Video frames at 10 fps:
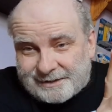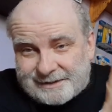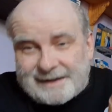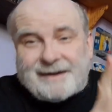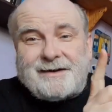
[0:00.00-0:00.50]

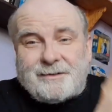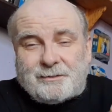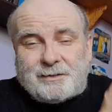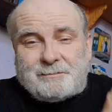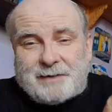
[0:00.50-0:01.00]
Yeah,
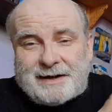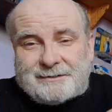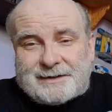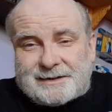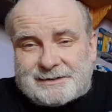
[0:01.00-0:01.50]

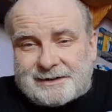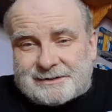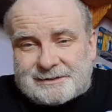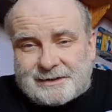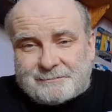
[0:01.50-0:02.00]
£1 at a
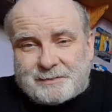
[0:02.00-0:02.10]
charity shop.